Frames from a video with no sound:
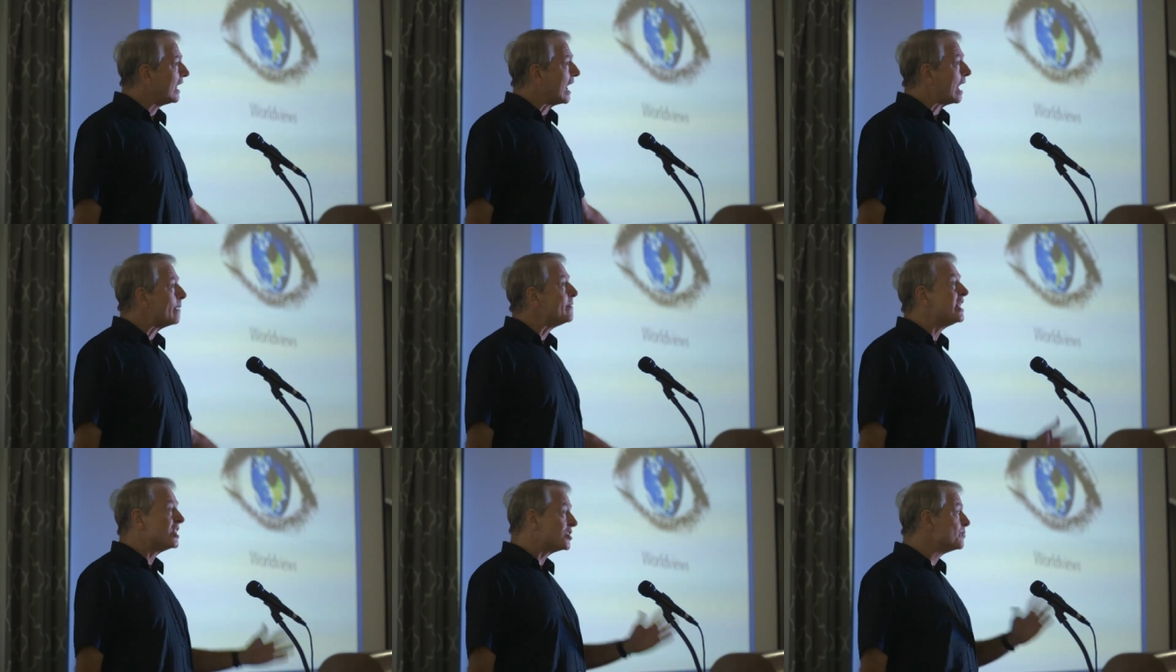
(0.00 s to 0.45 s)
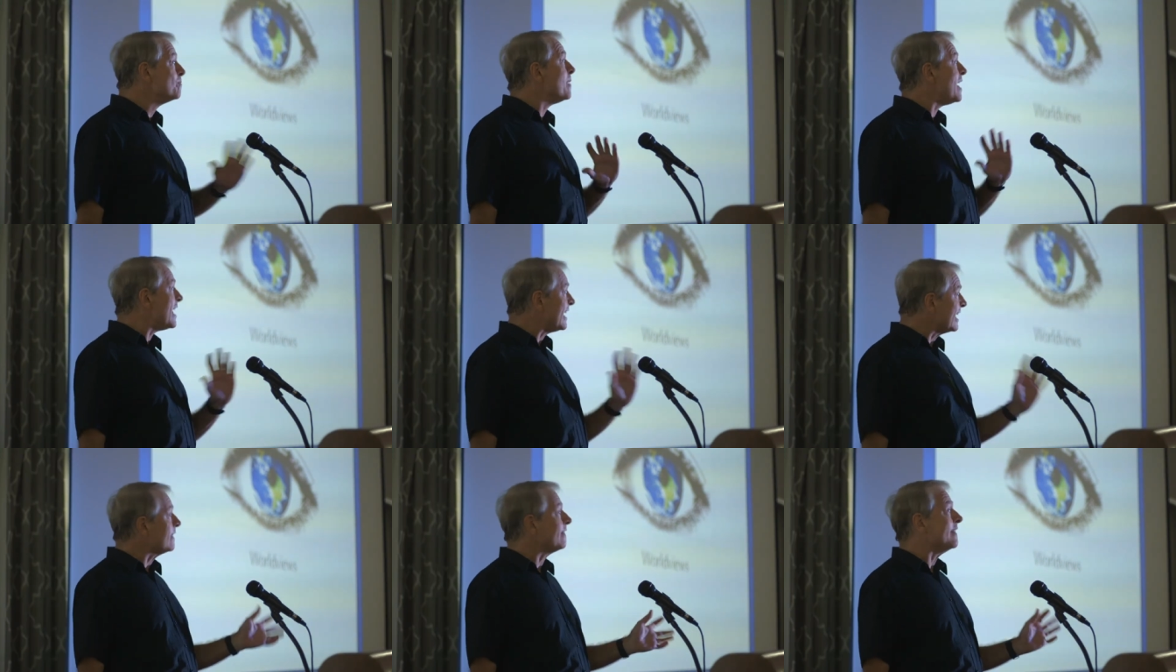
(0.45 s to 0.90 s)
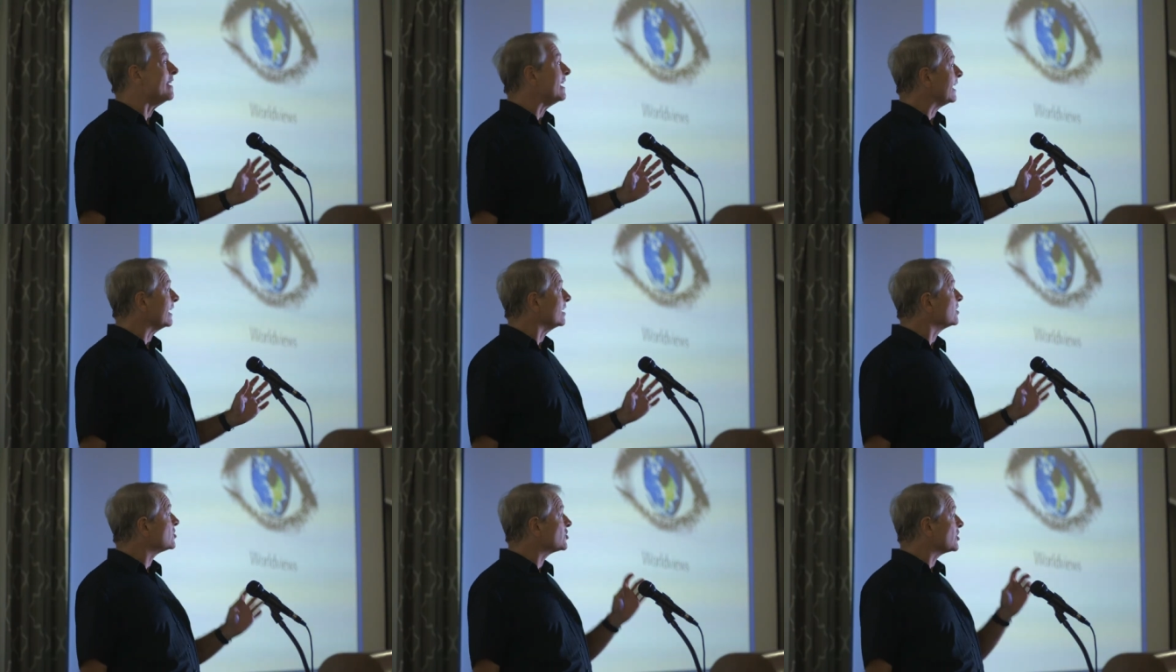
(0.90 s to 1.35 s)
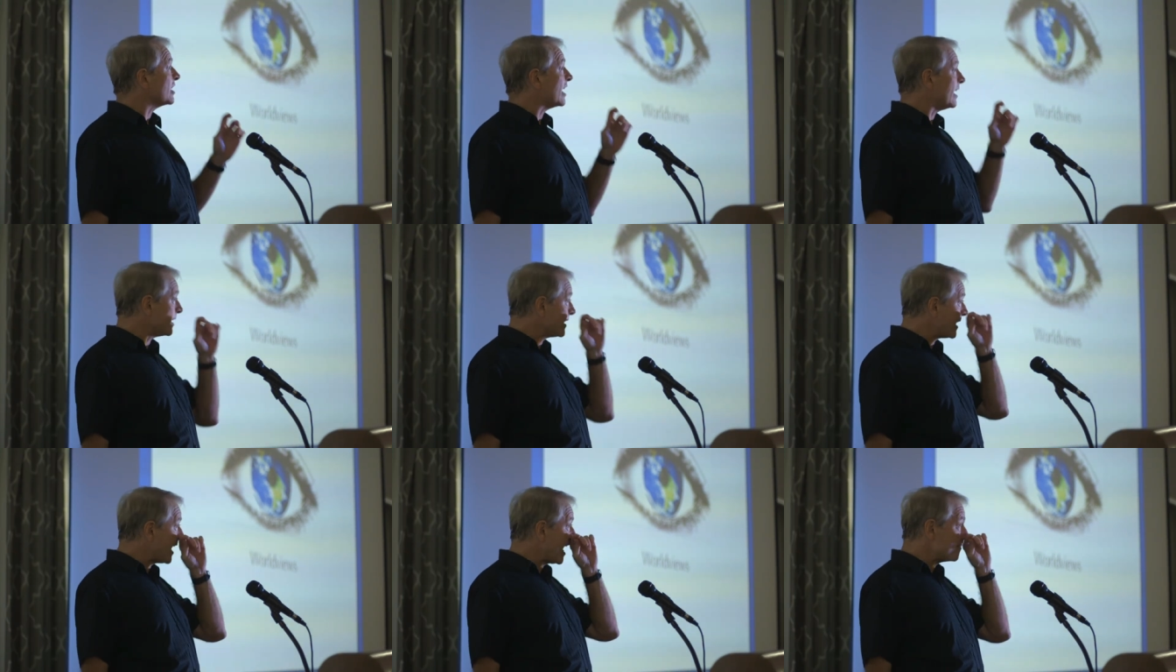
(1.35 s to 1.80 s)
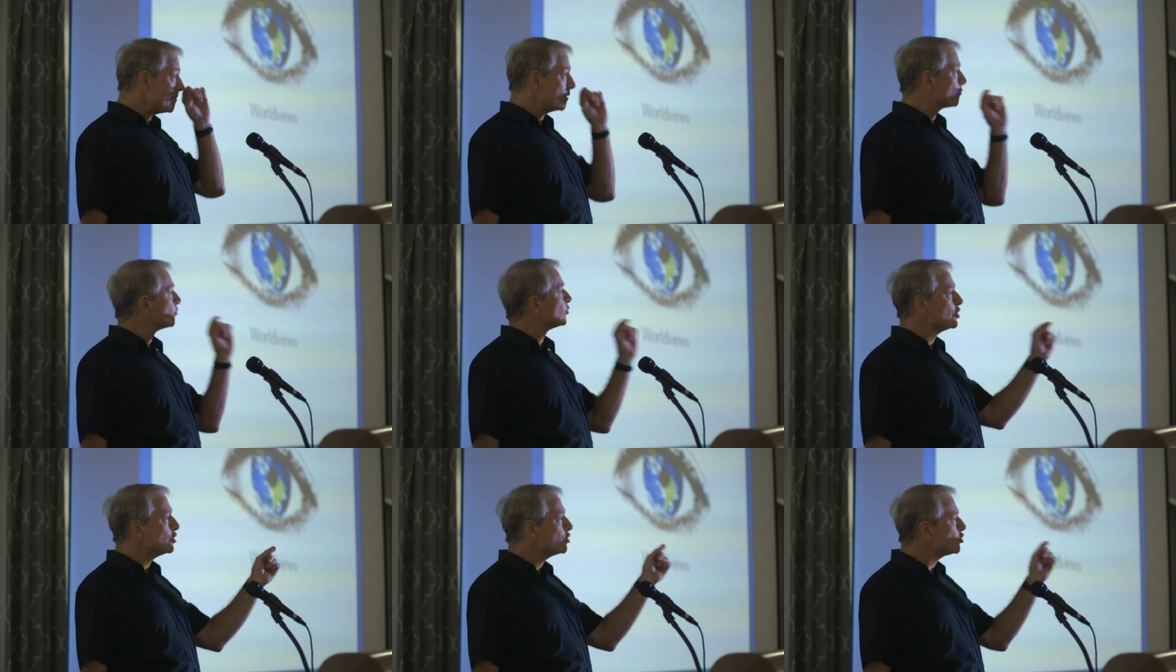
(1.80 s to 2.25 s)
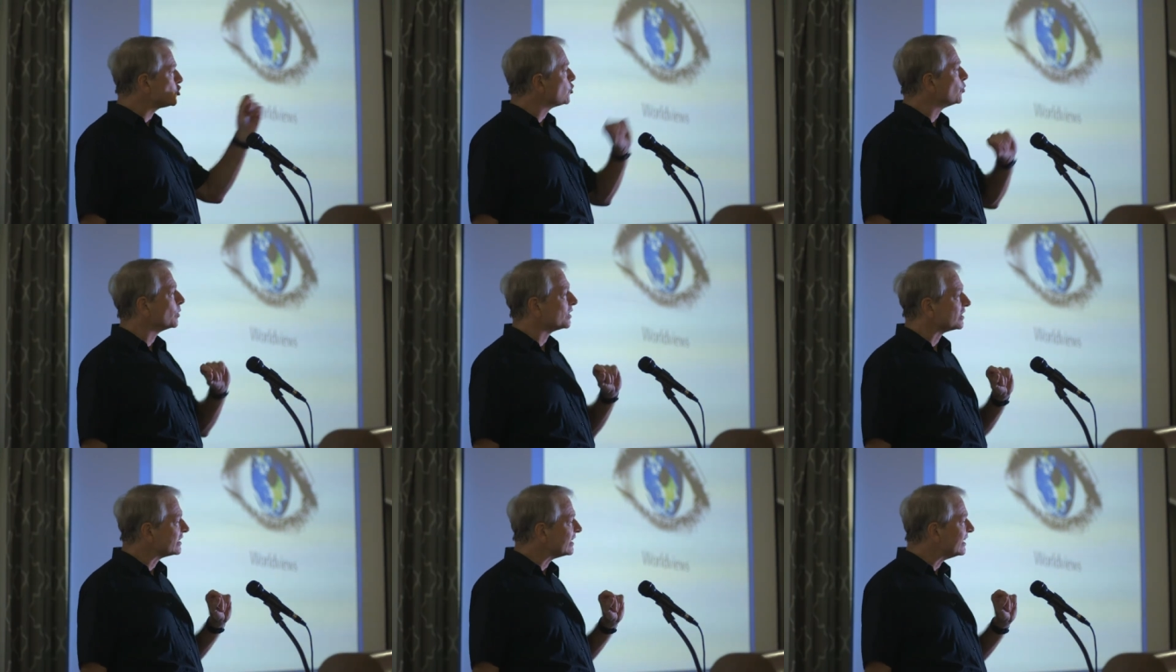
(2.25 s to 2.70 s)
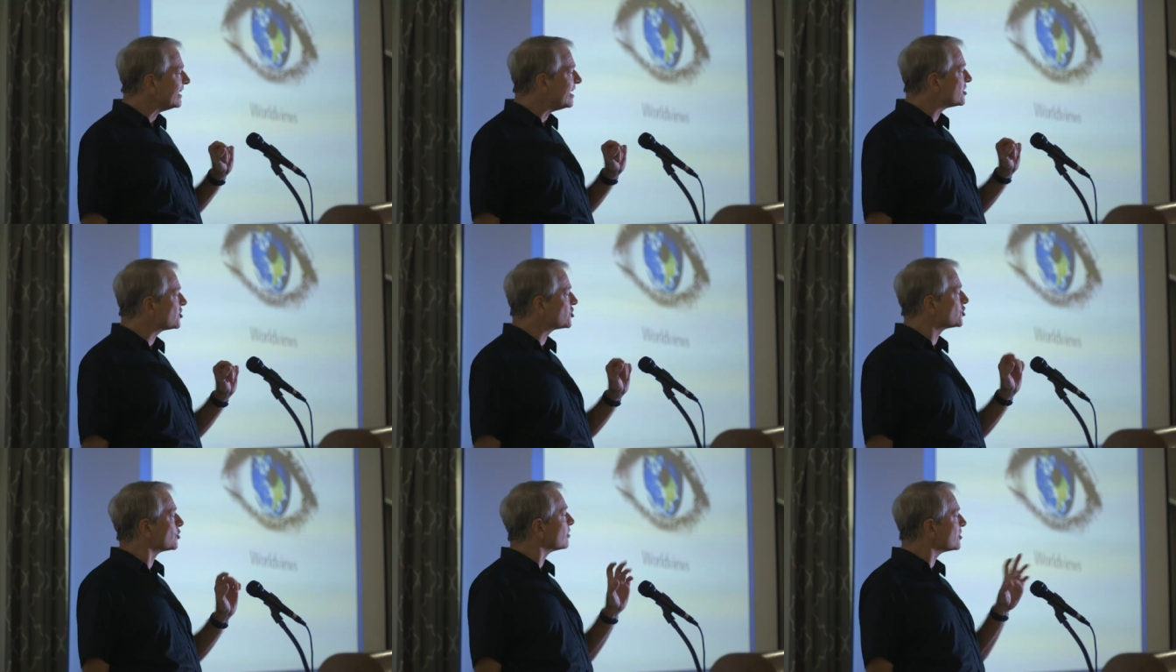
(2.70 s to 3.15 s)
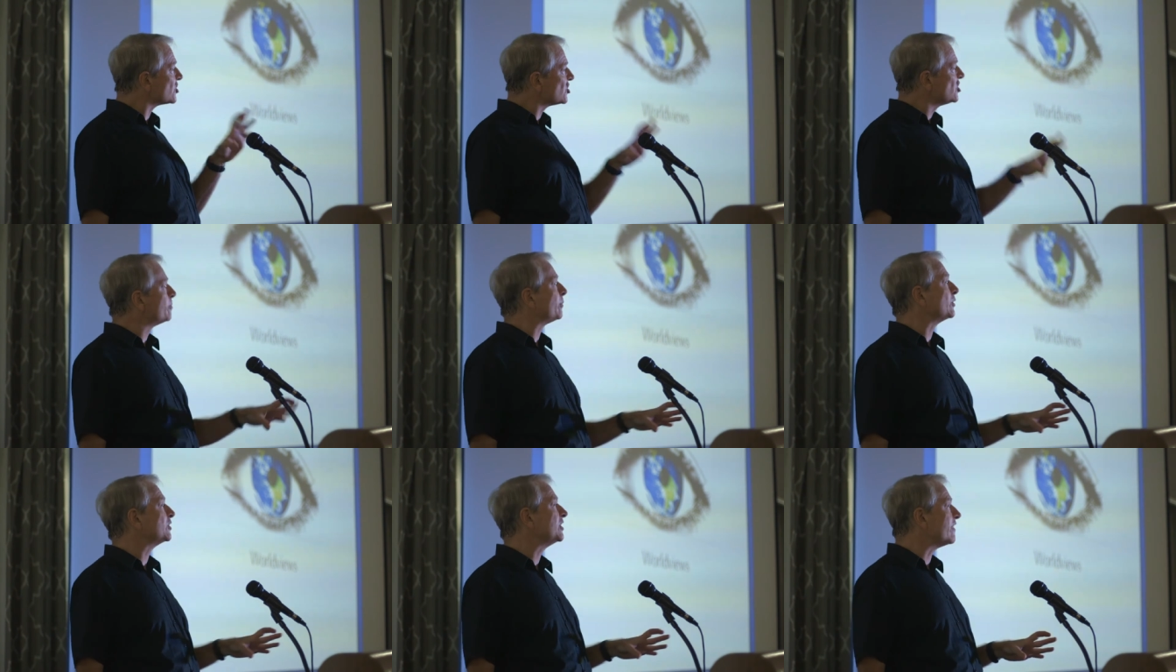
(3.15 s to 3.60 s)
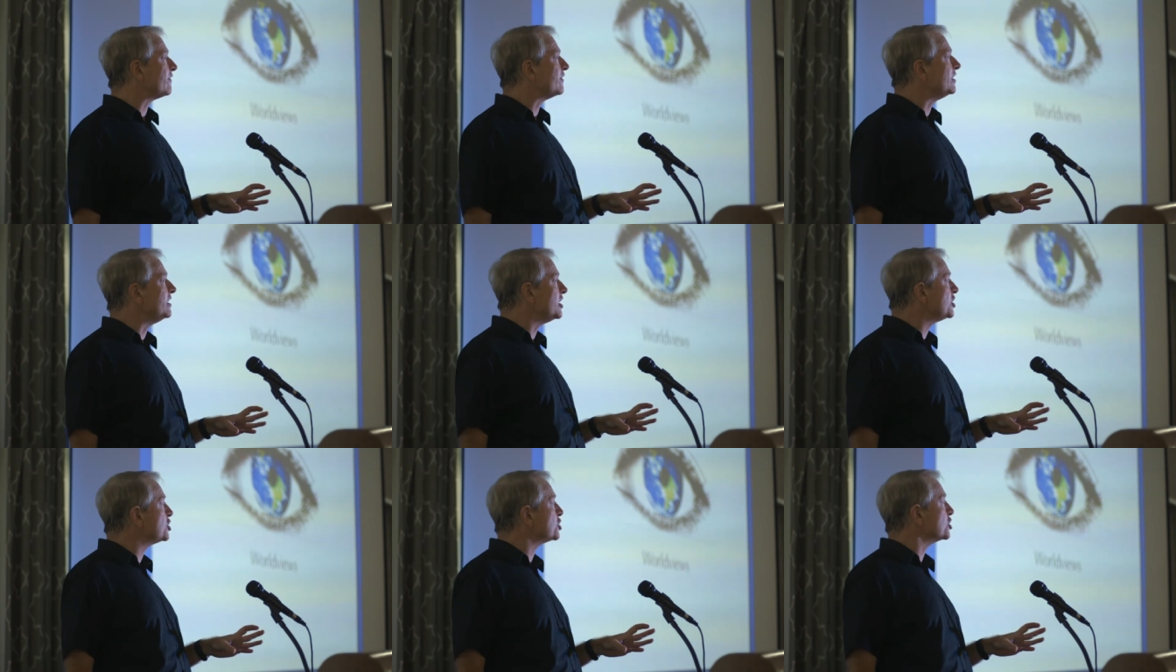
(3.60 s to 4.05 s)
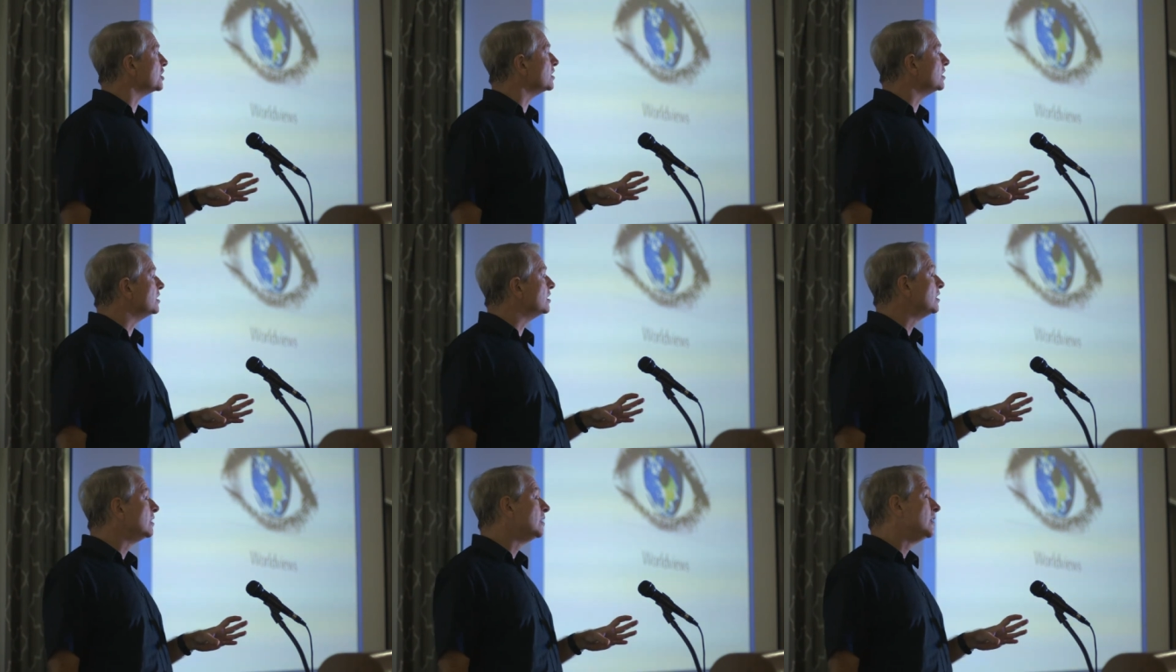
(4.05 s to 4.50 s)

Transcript: I mean, it's many things, and it can't be reduced to a list or a simple definition,